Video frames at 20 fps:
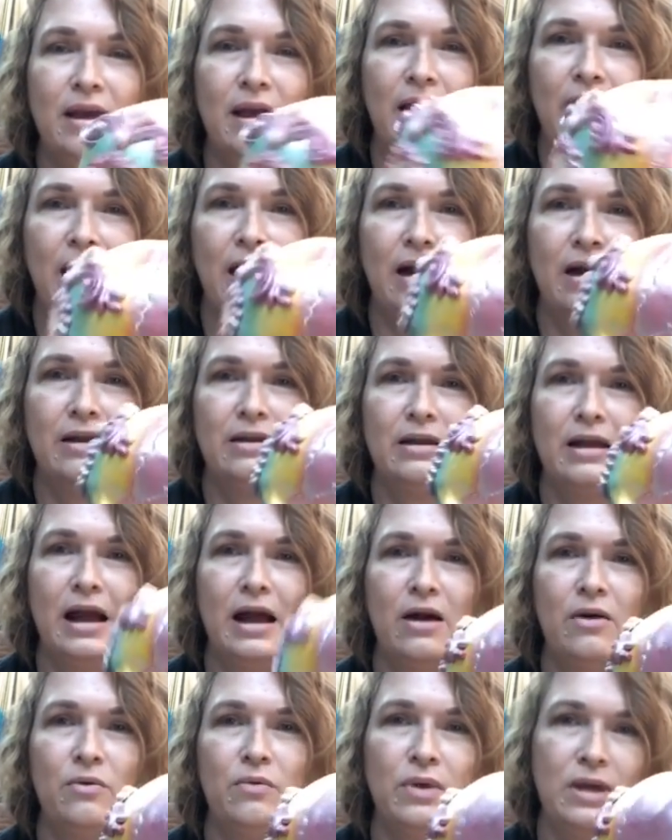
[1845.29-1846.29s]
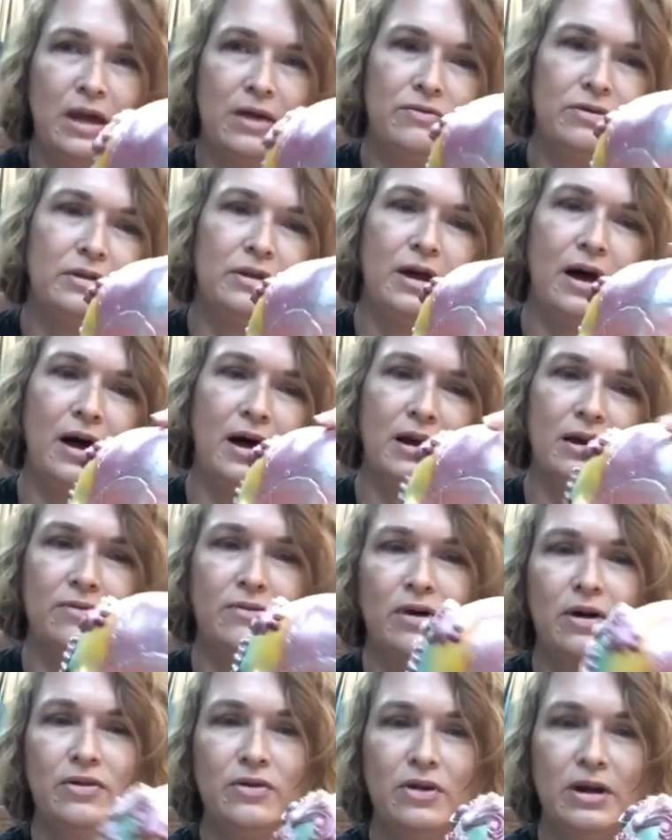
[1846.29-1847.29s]
And now we have a lot of
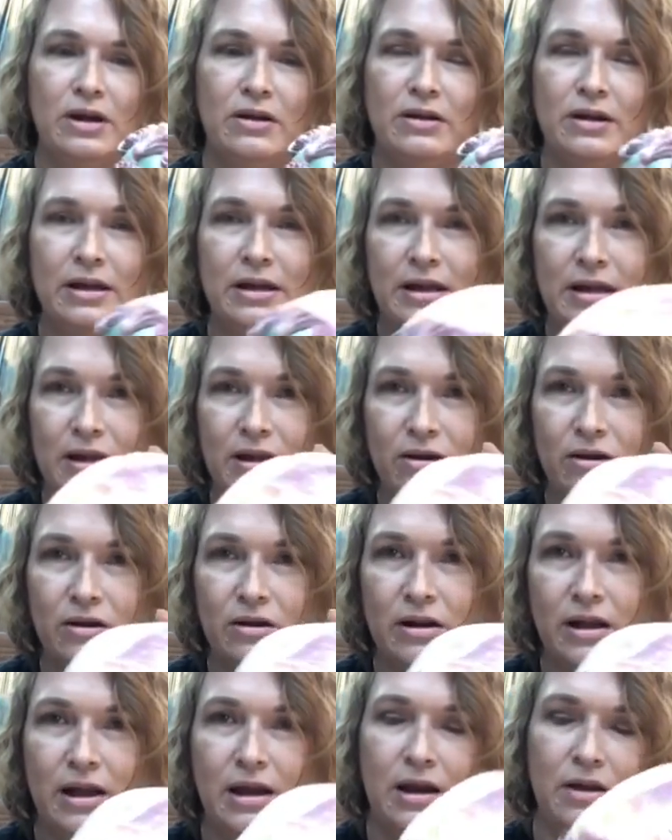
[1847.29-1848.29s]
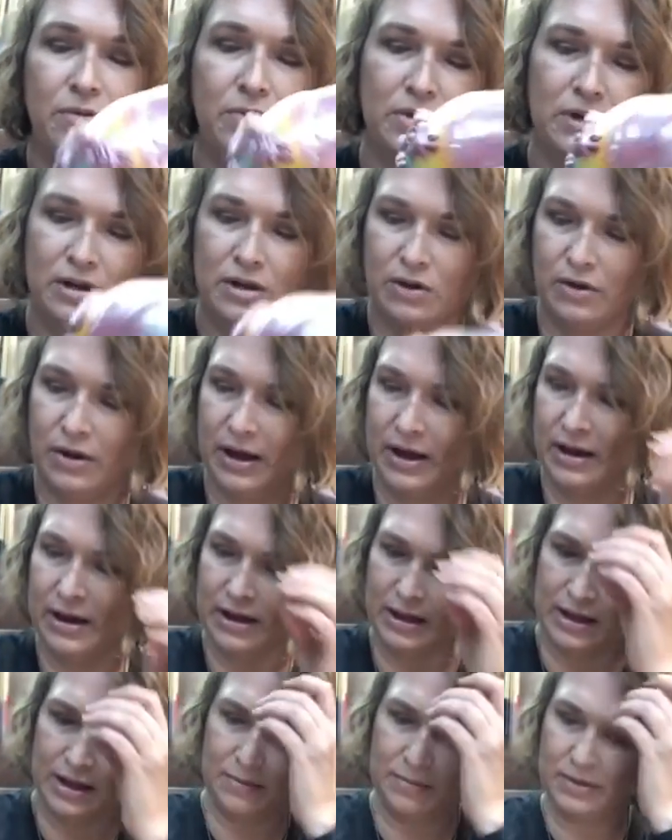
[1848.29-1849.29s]
other area here, and I want to go ahead and
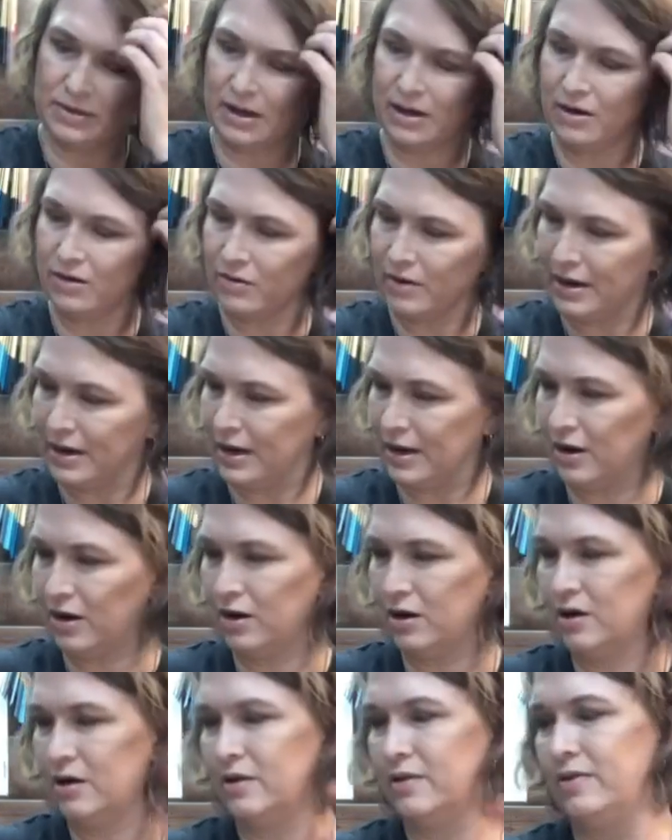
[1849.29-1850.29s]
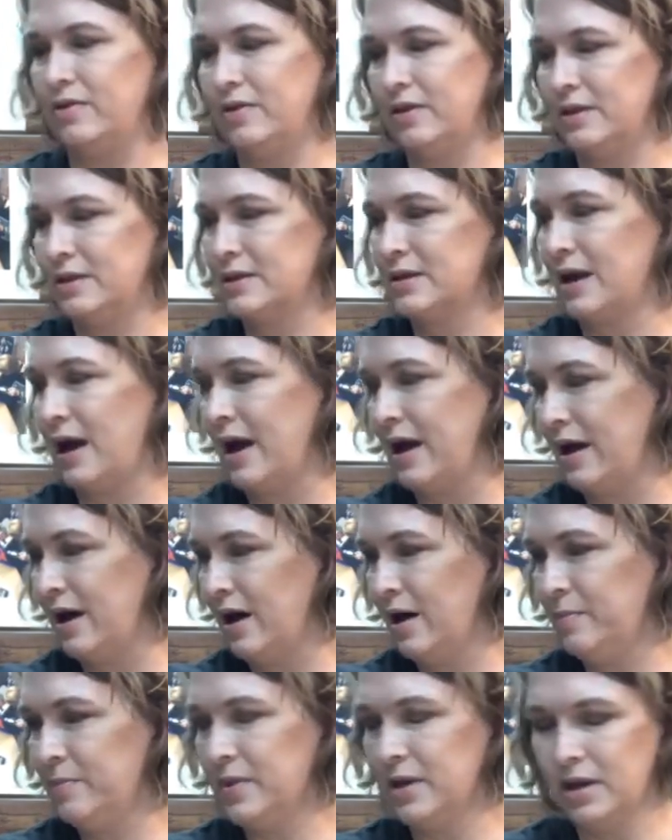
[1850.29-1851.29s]
keep decorating this guy up.